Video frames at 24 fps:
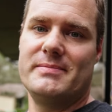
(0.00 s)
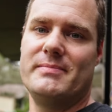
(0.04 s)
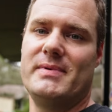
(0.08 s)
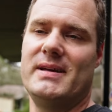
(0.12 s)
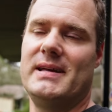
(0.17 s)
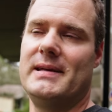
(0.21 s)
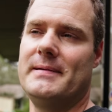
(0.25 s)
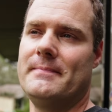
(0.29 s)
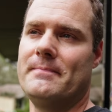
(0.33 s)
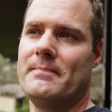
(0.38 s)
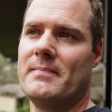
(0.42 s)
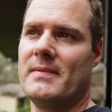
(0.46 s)
to
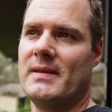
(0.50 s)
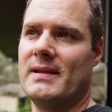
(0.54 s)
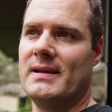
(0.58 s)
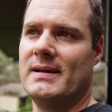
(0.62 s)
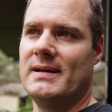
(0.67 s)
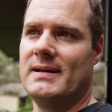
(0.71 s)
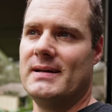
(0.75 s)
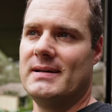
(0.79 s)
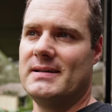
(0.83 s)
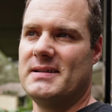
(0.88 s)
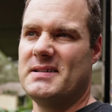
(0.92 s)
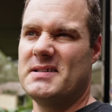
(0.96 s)
me,
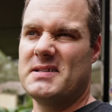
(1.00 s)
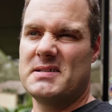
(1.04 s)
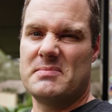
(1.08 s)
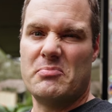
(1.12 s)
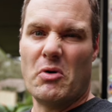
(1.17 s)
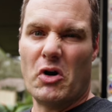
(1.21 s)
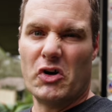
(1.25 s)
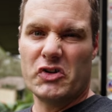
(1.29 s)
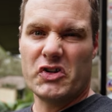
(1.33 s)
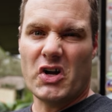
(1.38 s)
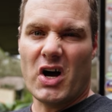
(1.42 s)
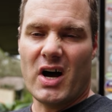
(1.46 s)

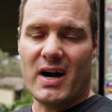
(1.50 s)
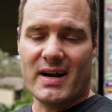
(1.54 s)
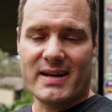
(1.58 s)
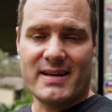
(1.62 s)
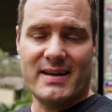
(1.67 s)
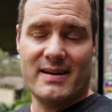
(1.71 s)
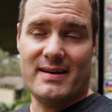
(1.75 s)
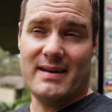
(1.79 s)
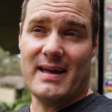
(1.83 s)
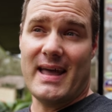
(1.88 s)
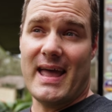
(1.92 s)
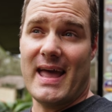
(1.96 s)
small talk,
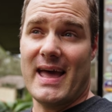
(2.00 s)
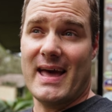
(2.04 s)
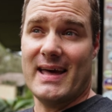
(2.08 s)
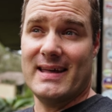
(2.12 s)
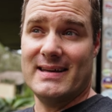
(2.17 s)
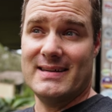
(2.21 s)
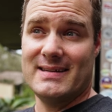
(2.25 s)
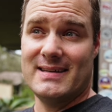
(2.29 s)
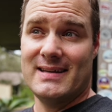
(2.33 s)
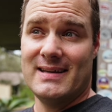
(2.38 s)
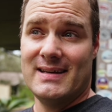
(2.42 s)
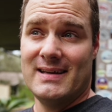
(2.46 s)

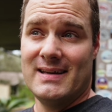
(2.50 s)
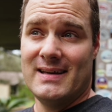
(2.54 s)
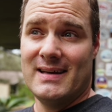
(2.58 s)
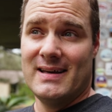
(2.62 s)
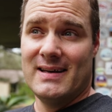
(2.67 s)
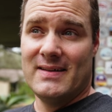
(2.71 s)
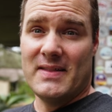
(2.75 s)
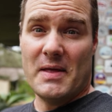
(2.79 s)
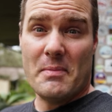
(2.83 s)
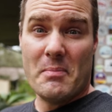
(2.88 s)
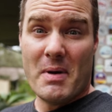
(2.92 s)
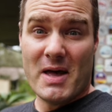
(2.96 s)
and
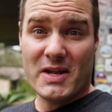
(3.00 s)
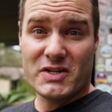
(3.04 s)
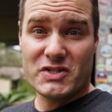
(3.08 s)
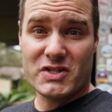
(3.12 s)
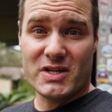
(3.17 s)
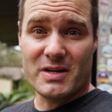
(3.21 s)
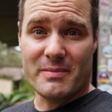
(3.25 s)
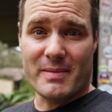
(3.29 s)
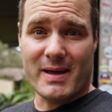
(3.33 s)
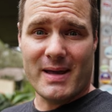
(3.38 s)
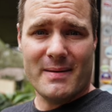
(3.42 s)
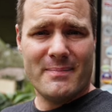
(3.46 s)
they
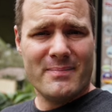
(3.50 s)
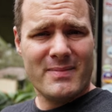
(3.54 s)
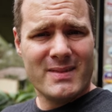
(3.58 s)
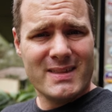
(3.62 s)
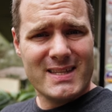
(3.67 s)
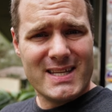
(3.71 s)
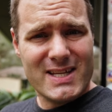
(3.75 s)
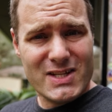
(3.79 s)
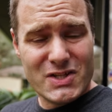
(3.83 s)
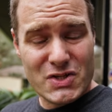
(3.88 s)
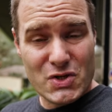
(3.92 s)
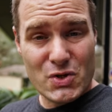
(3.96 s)
mention to me,
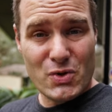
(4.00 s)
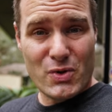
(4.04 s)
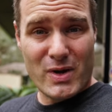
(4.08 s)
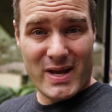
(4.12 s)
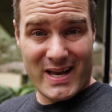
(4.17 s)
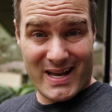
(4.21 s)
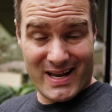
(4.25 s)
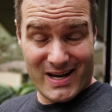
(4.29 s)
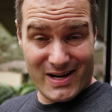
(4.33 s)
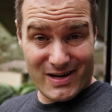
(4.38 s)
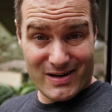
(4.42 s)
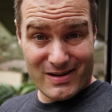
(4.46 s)
did you
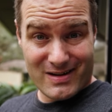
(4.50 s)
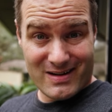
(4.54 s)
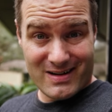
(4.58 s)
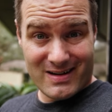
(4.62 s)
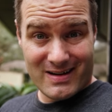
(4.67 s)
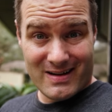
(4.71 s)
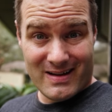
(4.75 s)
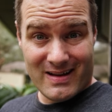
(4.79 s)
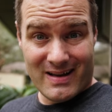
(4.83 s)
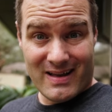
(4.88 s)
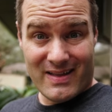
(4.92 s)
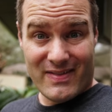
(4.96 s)
hear
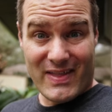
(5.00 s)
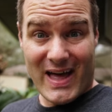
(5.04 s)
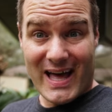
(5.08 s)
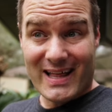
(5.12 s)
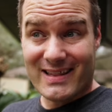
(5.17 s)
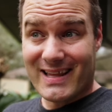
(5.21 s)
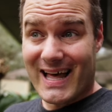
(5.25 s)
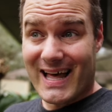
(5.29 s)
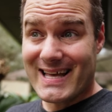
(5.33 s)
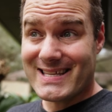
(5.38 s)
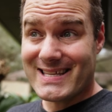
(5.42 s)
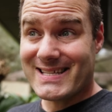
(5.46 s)
that
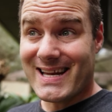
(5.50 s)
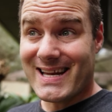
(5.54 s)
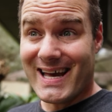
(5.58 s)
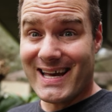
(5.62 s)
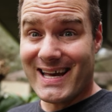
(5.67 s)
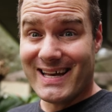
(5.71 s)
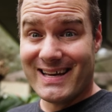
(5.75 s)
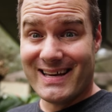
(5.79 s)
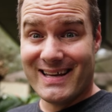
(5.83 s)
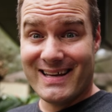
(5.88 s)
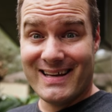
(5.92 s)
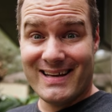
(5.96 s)
last
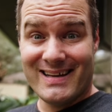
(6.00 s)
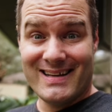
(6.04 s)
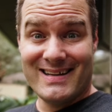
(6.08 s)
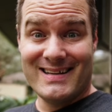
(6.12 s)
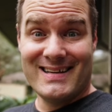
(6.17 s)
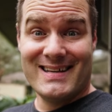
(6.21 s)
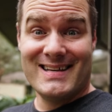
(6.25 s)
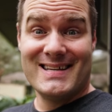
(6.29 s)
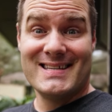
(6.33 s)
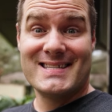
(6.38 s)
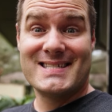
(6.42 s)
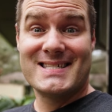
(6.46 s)
night?
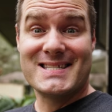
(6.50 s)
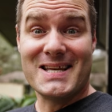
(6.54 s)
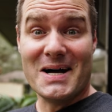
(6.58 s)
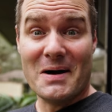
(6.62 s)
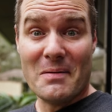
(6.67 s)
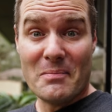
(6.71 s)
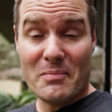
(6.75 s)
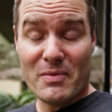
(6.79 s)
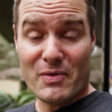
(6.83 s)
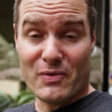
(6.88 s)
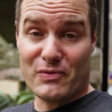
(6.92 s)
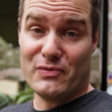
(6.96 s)

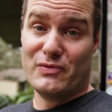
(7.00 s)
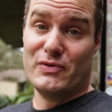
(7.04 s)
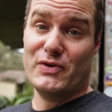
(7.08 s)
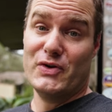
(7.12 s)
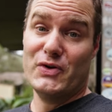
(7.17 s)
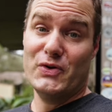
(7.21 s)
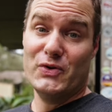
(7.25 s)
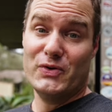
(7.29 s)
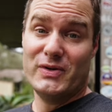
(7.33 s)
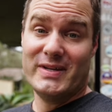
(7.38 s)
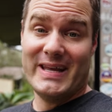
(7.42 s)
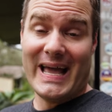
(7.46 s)
Some
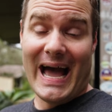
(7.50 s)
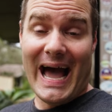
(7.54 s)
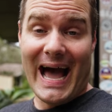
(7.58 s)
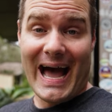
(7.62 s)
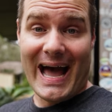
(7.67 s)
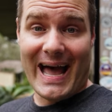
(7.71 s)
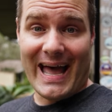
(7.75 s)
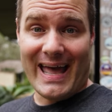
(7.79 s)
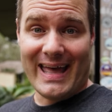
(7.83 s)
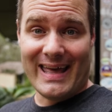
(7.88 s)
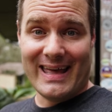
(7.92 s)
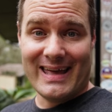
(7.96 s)
rude
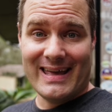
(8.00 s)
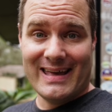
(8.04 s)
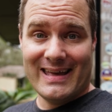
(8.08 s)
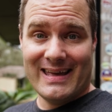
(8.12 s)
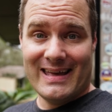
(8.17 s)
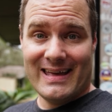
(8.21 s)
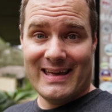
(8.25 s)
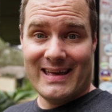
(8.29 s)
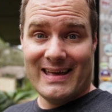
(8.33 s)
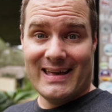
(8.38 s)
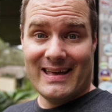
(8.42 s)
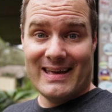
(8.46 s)
guy
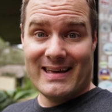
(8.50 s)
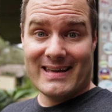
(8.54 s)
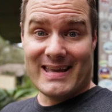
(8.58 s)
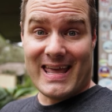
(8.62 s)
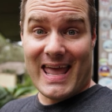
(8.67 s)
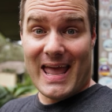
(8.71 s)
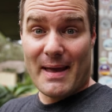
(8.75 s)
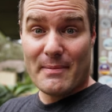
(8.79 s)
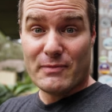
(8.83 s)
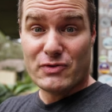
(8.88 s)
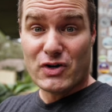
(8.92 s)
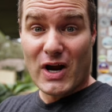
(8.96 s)

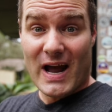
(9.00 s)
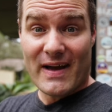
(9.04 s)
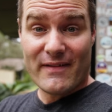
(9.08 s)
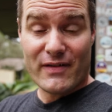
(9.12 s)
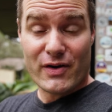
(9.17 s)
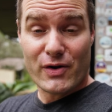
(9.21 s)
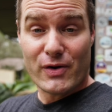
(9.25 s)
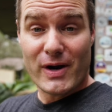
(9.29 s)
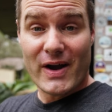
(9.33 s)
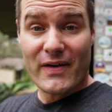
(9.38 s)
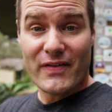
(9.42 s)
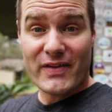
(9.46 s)
came driving
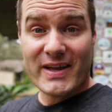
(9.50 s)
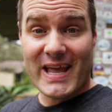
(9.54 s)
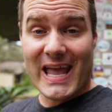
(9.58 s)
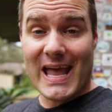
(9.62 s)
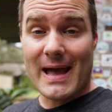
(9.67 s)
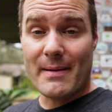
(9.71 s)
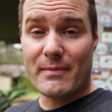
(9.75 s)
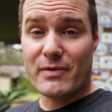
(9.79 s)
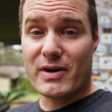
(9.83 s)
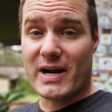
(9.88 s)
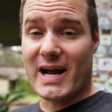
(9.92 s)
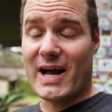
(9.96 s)
around the
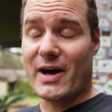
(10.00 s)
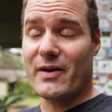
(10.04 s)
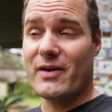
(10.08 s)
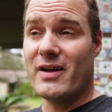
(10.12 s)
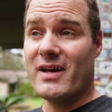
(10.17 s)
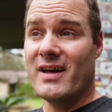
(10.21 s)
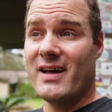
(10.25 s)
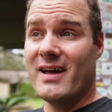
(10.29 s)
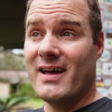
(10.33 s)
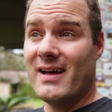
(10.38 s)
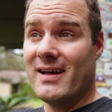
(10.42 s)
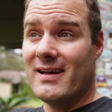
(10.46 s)
campground,
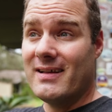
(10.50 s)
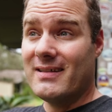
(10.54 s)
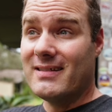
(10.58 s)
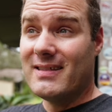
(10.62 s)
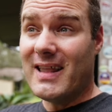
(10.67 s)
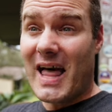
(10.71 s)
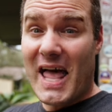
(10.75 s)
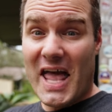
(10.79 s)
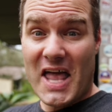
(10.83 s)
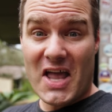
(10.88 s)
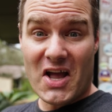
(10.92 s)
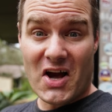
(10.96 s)

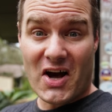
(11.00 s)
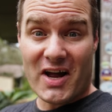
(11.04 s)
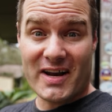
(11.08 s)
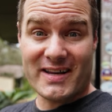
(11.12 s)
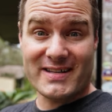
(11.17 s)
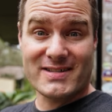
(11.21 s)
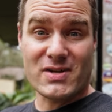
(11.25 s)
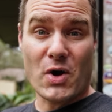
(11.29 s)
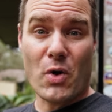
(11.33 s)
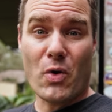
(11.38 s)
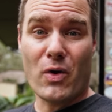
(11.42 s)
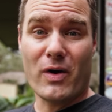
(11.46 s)
laying on
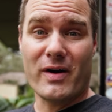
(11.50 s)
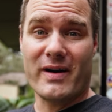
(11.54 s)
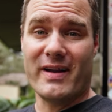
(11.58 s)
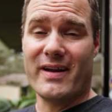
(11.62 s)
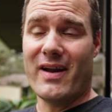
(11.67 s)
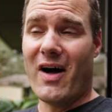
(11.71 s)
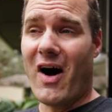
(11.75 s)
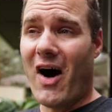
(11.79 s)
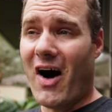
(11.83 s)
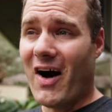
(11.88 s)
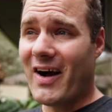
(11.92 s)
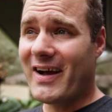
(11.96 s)
his horn and
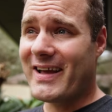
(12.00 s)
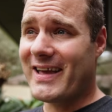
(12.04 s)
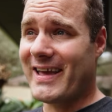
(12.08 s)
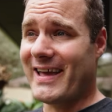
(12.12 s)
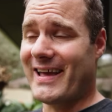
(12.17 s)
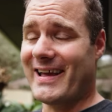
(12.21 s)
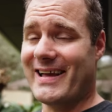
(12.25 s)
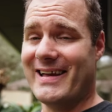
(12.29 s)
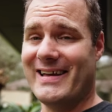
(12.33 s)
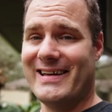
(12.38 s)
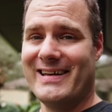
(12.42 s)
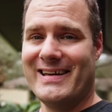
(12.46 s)

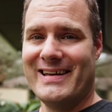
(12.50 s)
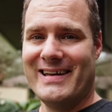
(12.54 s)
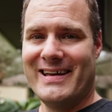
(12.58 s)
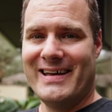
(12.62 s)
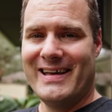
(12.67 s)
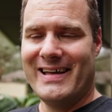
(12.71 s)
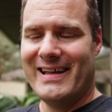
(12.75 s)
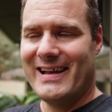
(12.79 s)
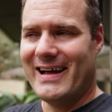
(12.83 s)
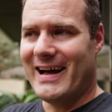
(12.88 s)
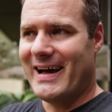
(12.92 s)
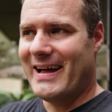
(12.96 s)
honking.
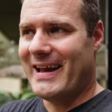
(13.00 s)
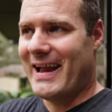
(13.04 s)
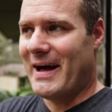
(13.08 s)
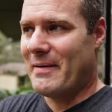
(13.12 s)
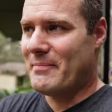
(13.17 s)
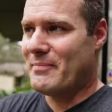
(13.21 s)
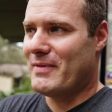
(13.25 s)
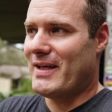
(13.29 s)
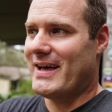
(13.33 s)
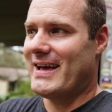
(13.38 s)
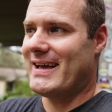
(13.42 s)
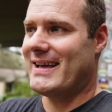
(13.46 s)
And
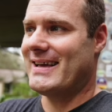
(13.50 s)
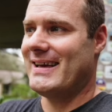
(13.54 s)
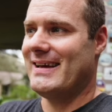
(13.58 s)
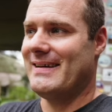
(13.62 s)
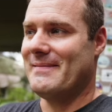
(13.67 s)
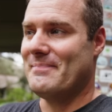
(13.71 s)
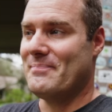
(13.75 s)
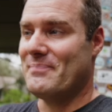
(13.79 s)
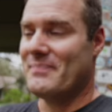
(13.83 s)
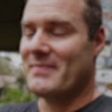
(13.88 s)
I'm like,